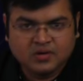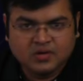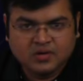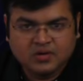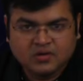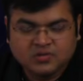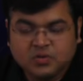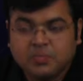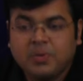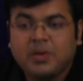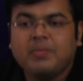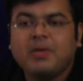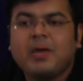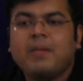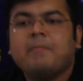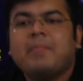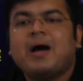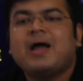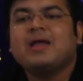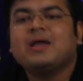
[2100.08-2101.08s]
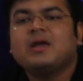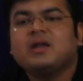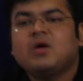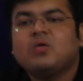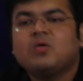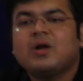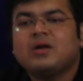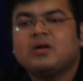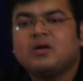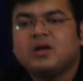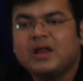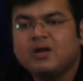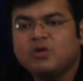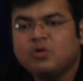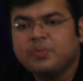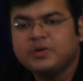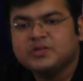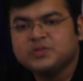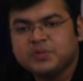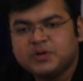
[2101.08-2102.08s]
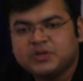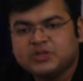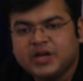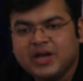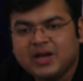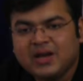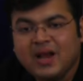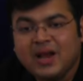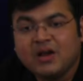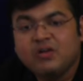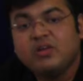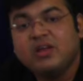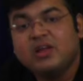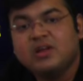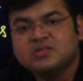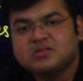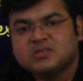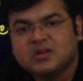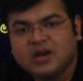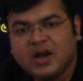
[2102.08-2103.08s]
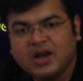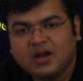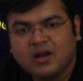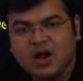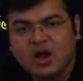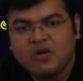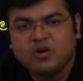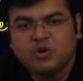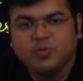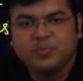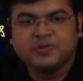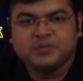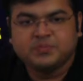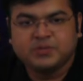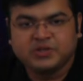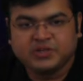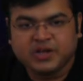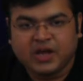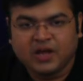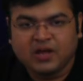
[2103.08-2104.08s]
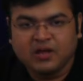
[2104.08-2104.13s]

So maybe I'm buying it out at 10 rupees per share and I relist it at 100 rupees per share.